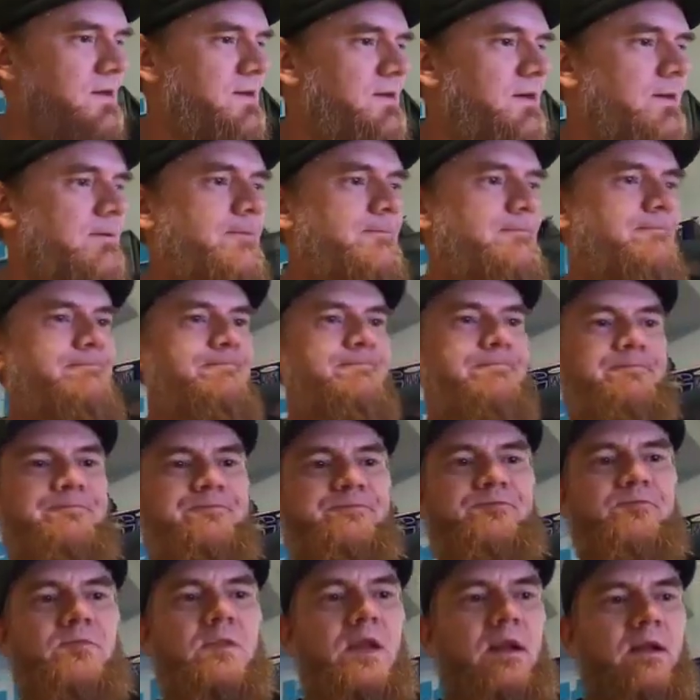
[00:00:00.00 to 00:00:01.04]
So
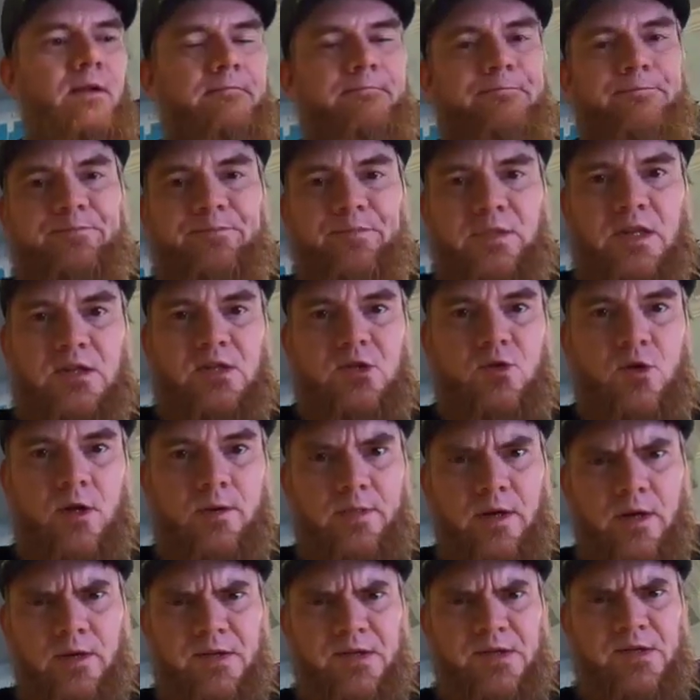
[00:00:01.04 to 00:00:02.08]
let's
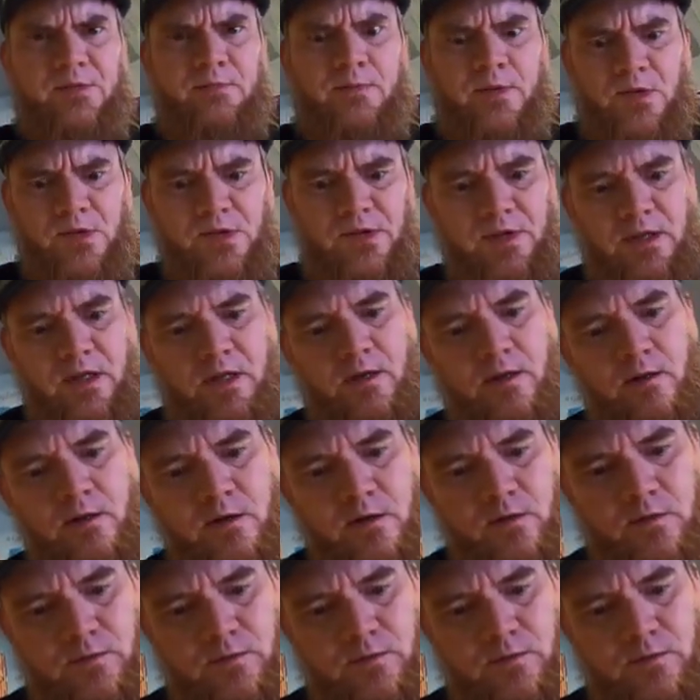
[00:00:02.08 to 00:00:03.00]
trip out to some music here.